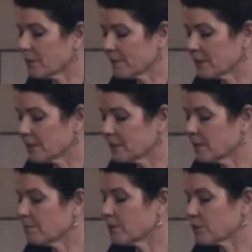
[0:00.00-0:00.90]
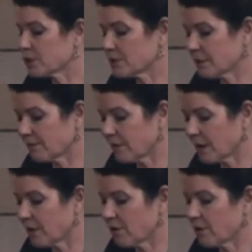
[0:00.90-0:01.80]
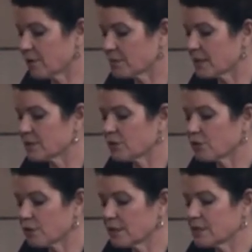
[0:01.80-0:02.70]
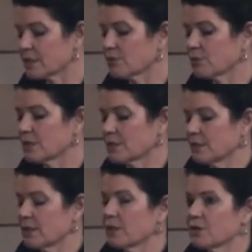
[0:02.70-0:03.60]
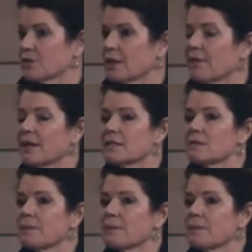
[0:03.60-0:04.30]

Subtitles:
women purchasing firearms has increased in recent years, and that